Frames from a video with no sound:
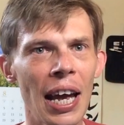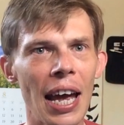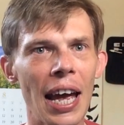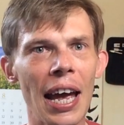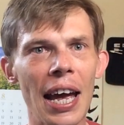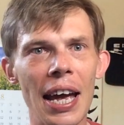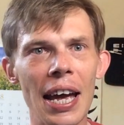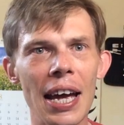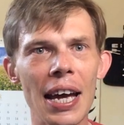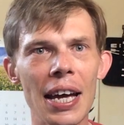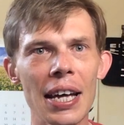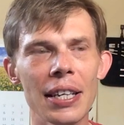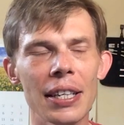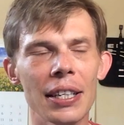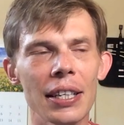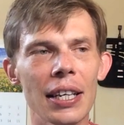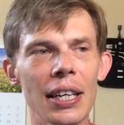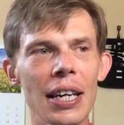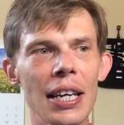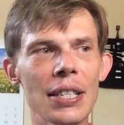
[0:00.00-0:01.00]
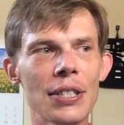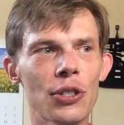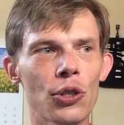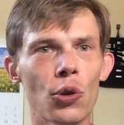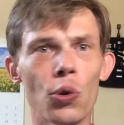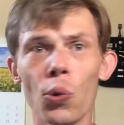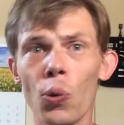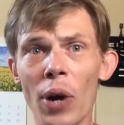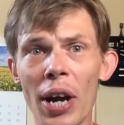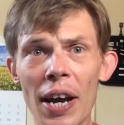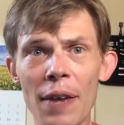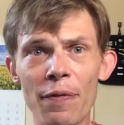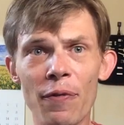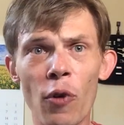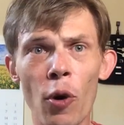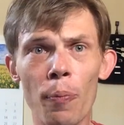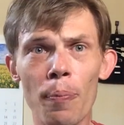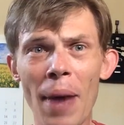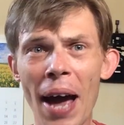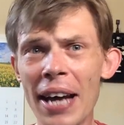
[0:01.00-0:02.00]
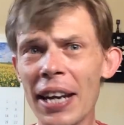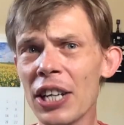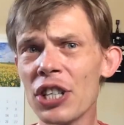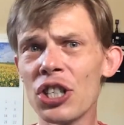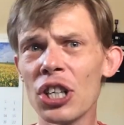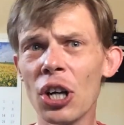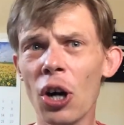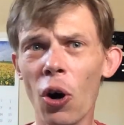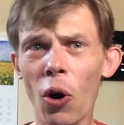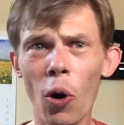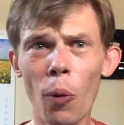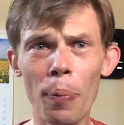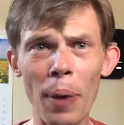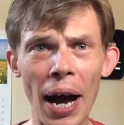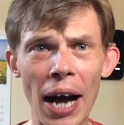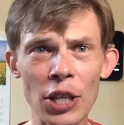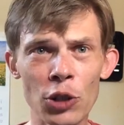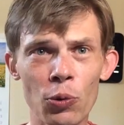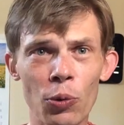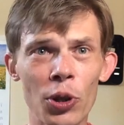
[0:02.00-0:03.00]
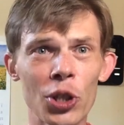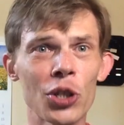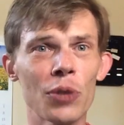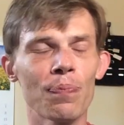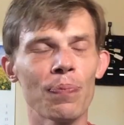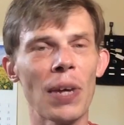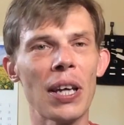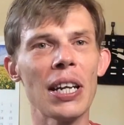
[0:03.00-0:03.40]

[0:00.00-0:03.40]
and it's great for managing all passwords.